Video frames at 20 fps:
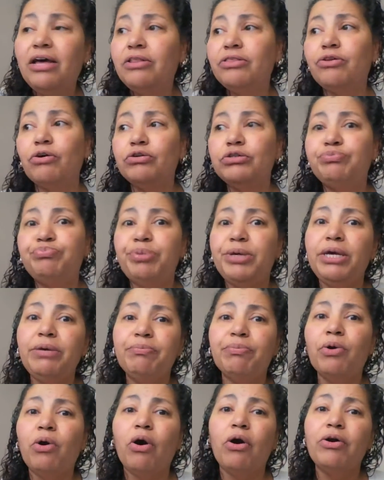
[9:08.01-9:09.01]
Those
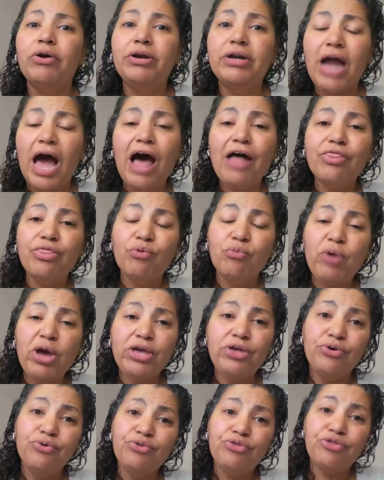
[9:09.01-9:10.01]
people are not the way
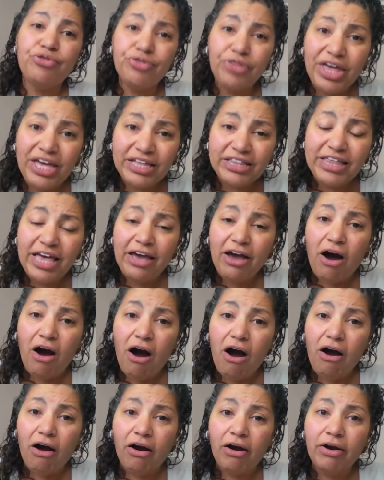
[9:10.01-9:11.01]
you think they
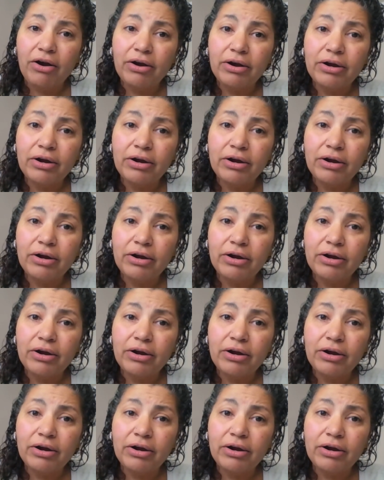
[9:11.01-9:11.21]
are.